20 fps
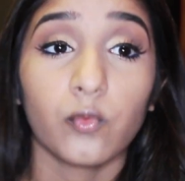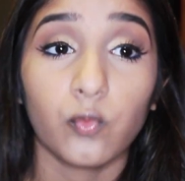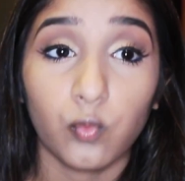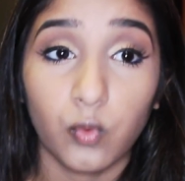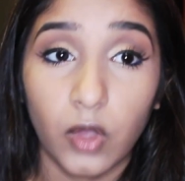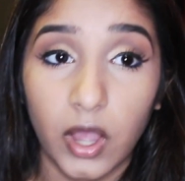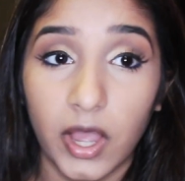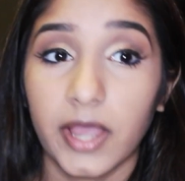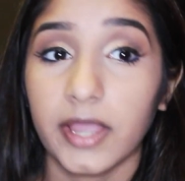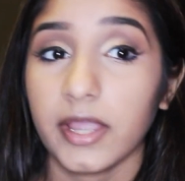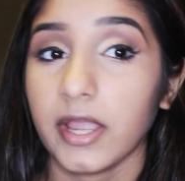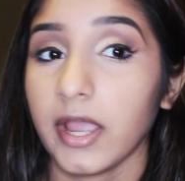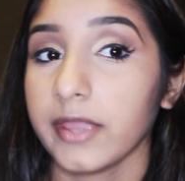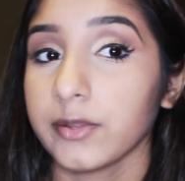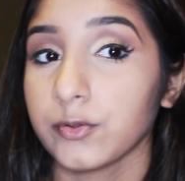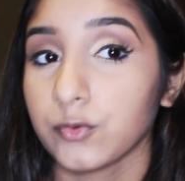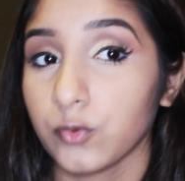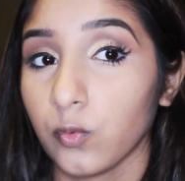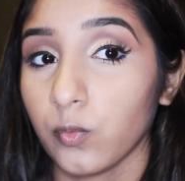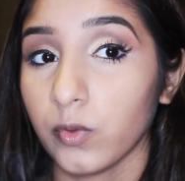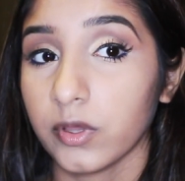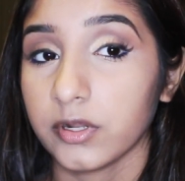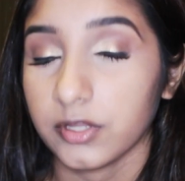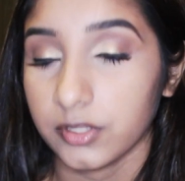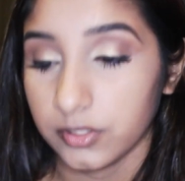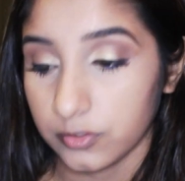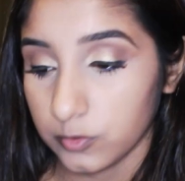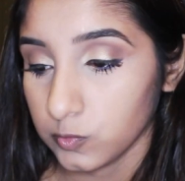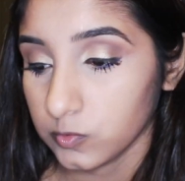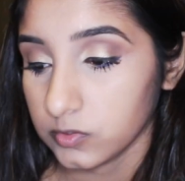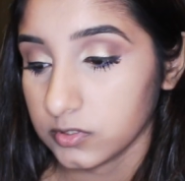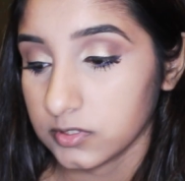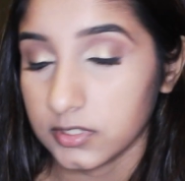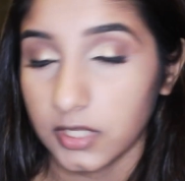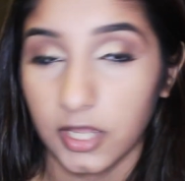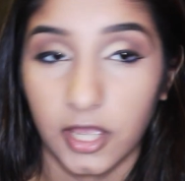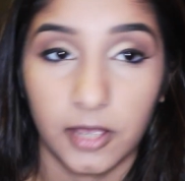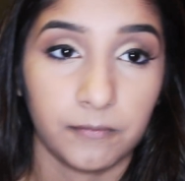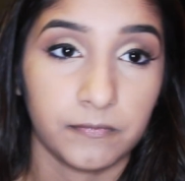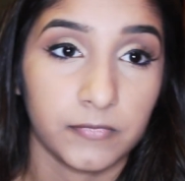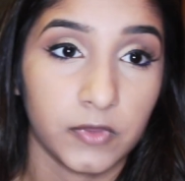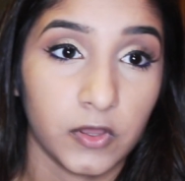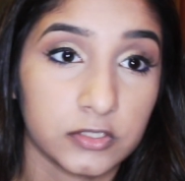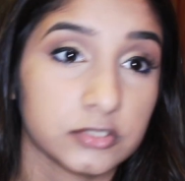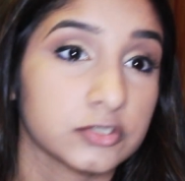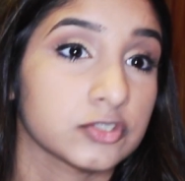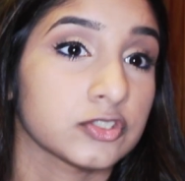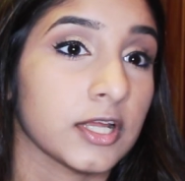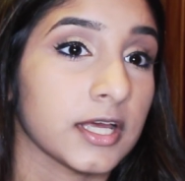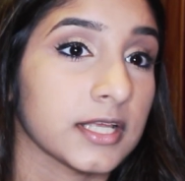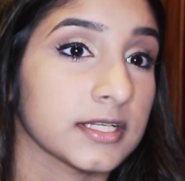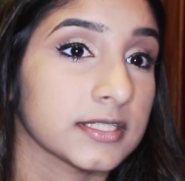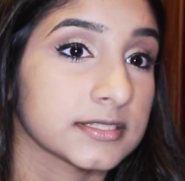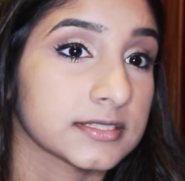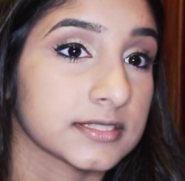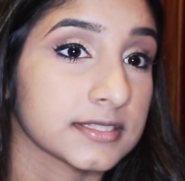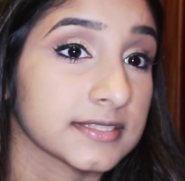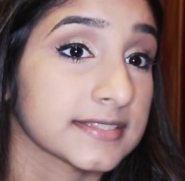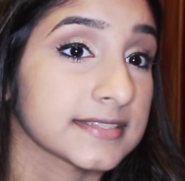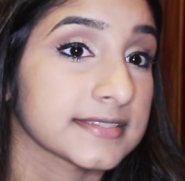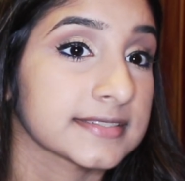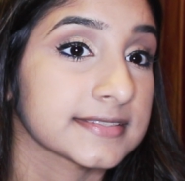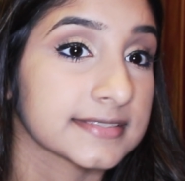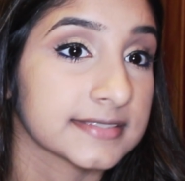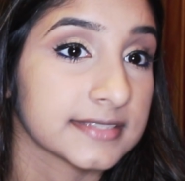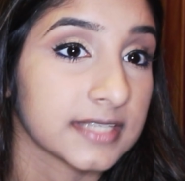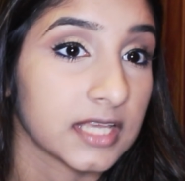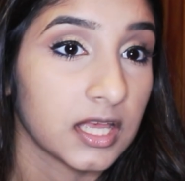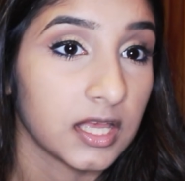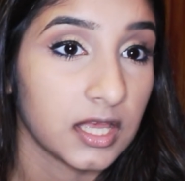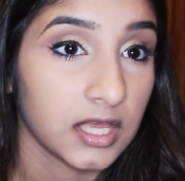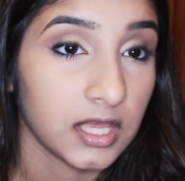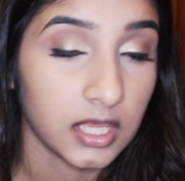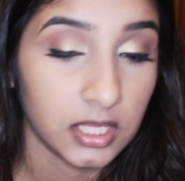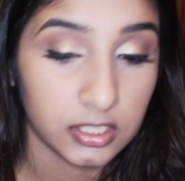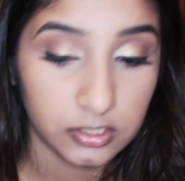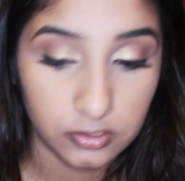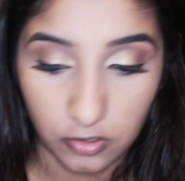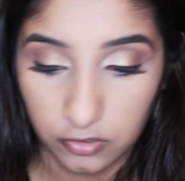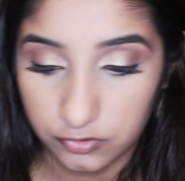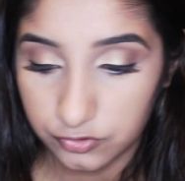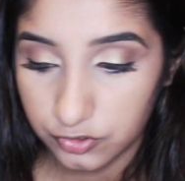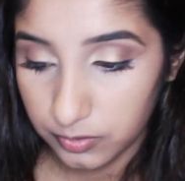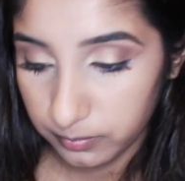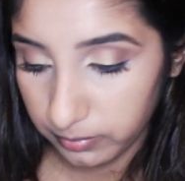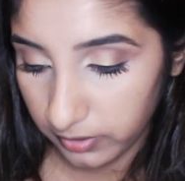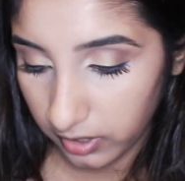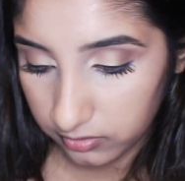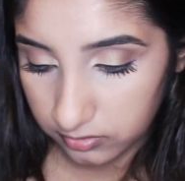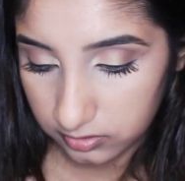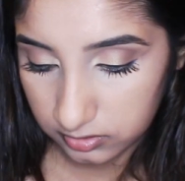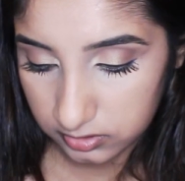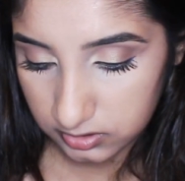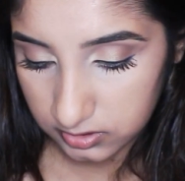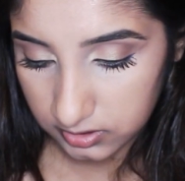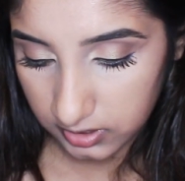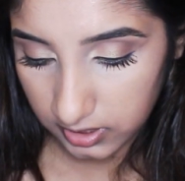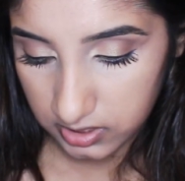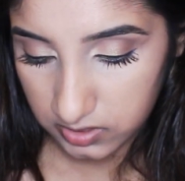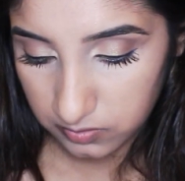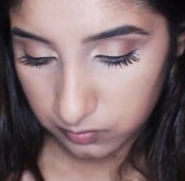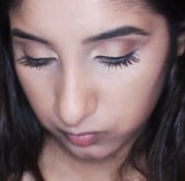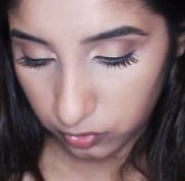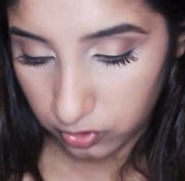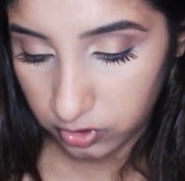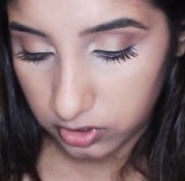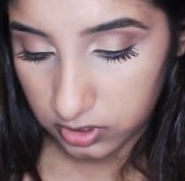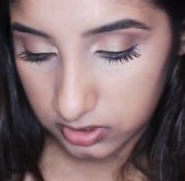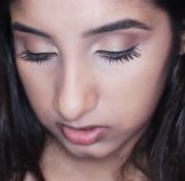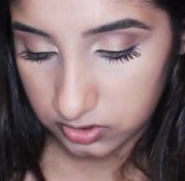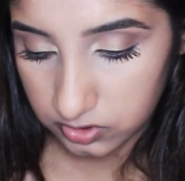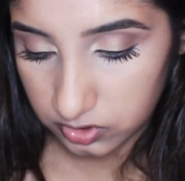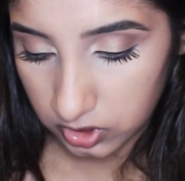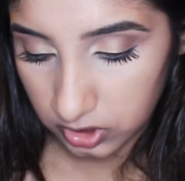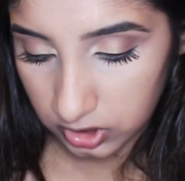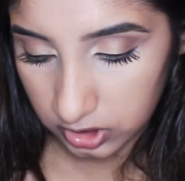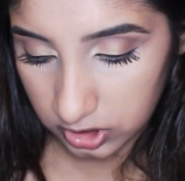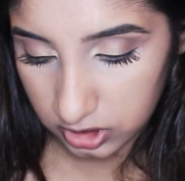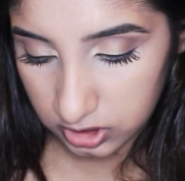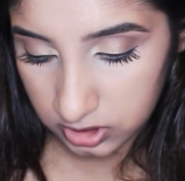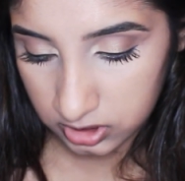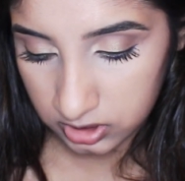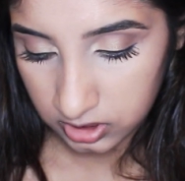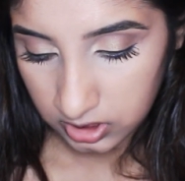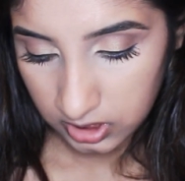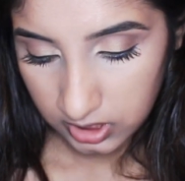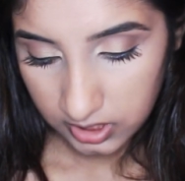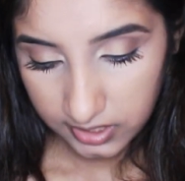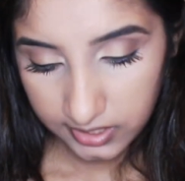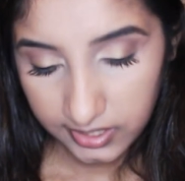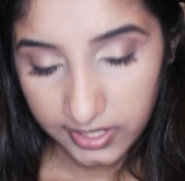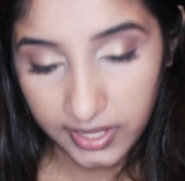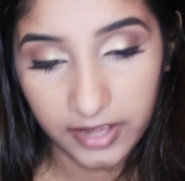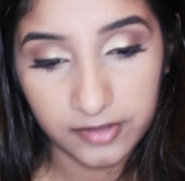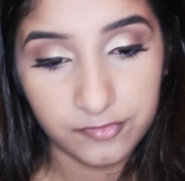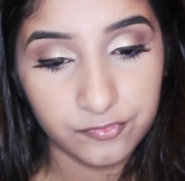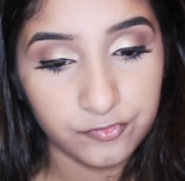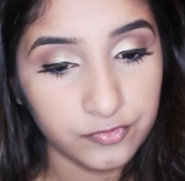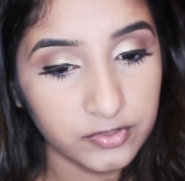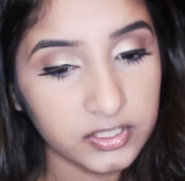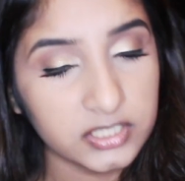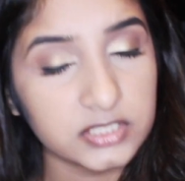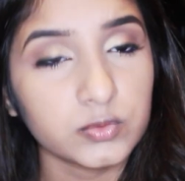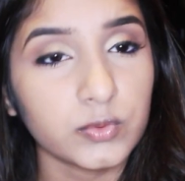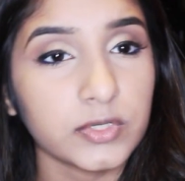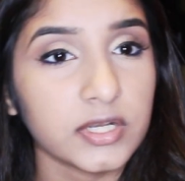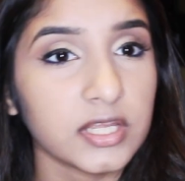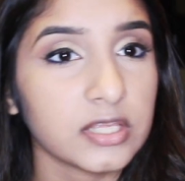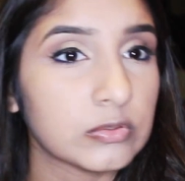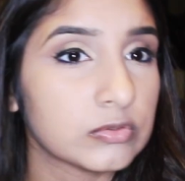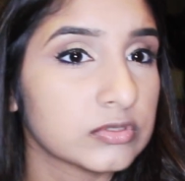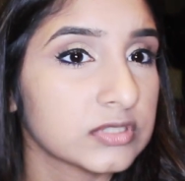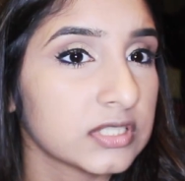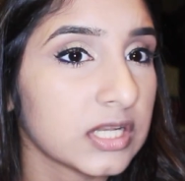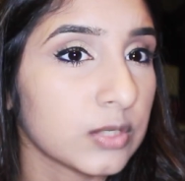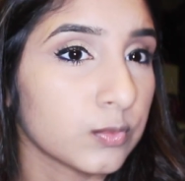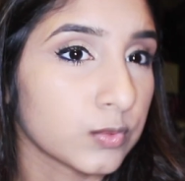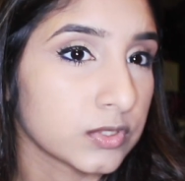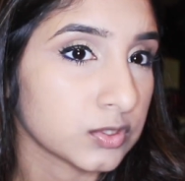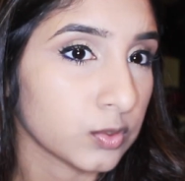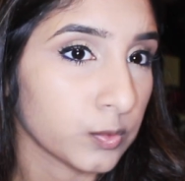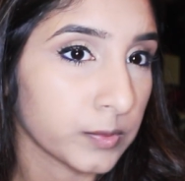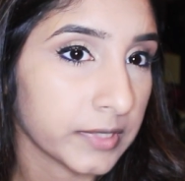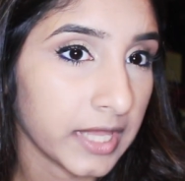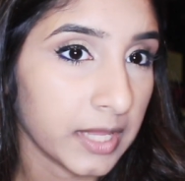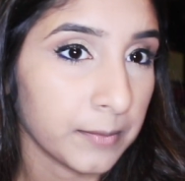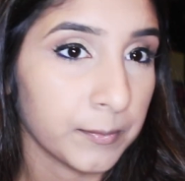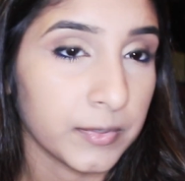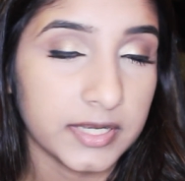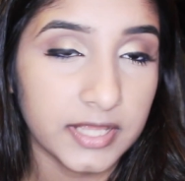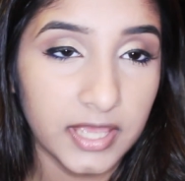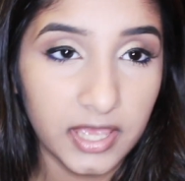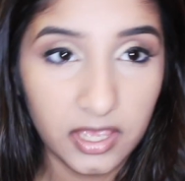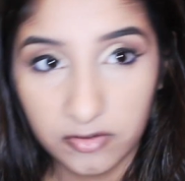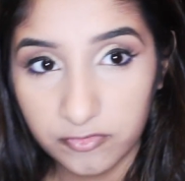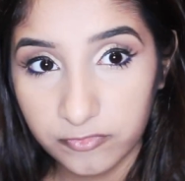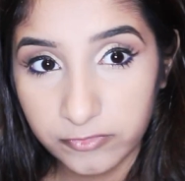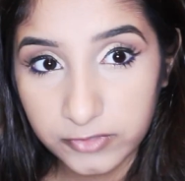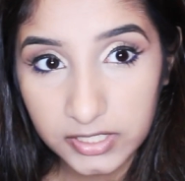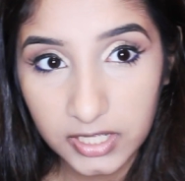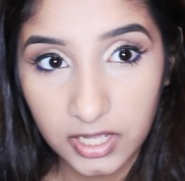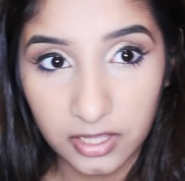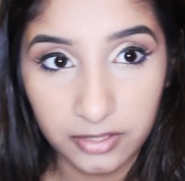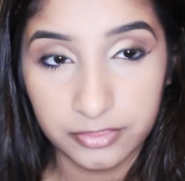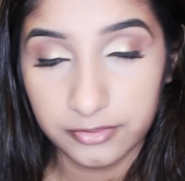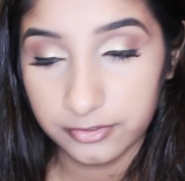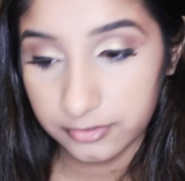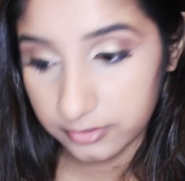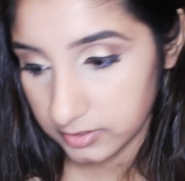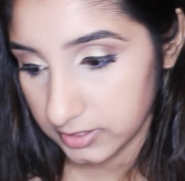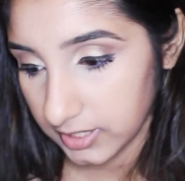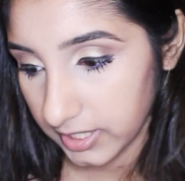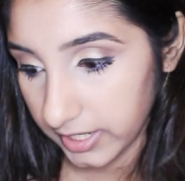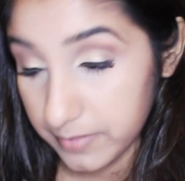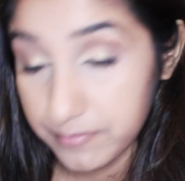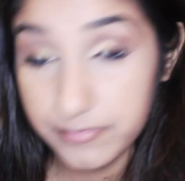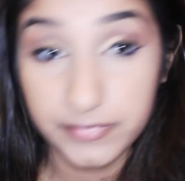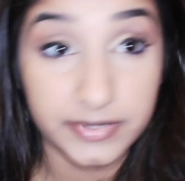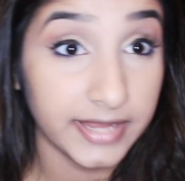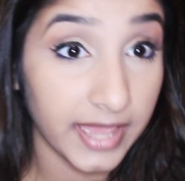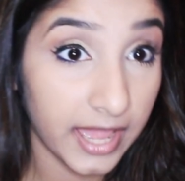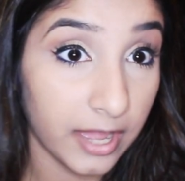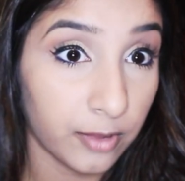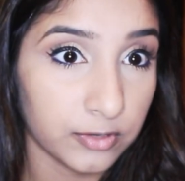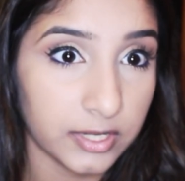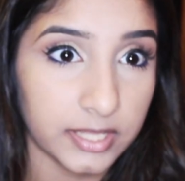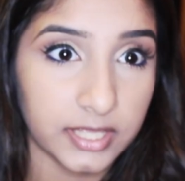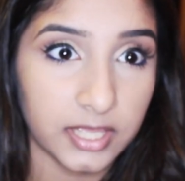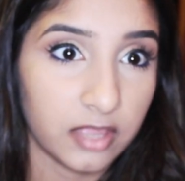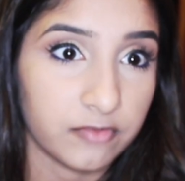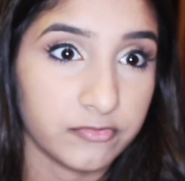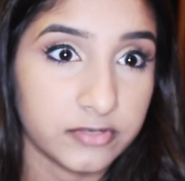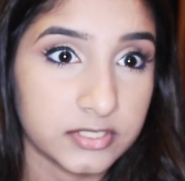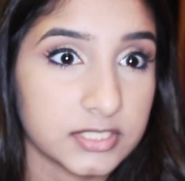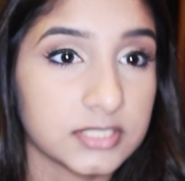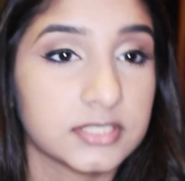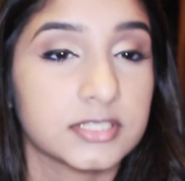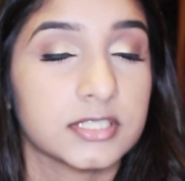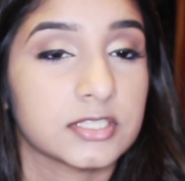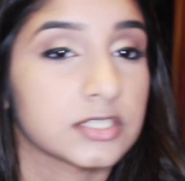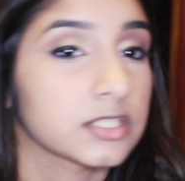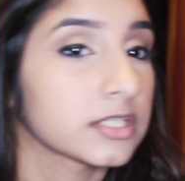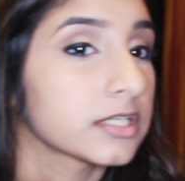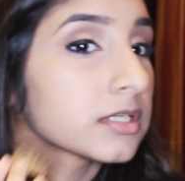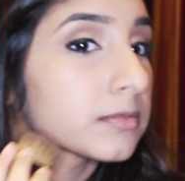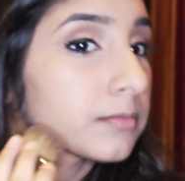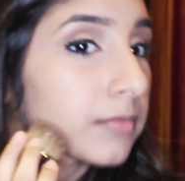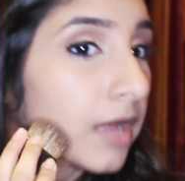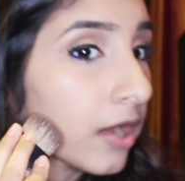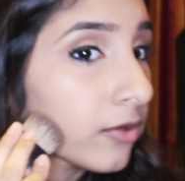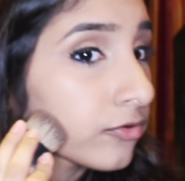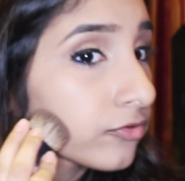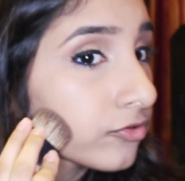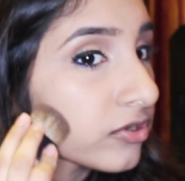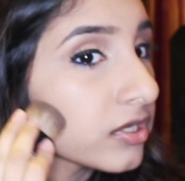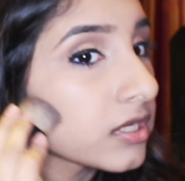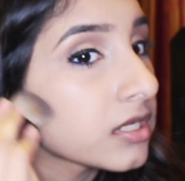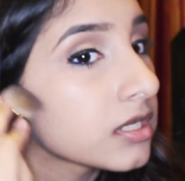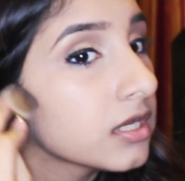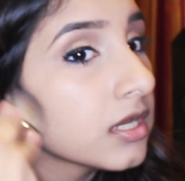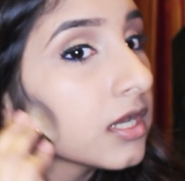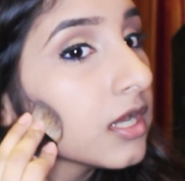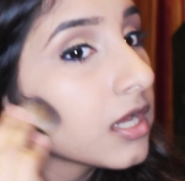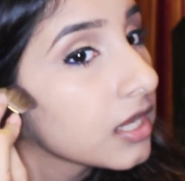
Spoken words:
Why I don't want to use Australis's contour powders anymore is because at first when I used it, it was okay, but every other time now, like ever since it turned powdery,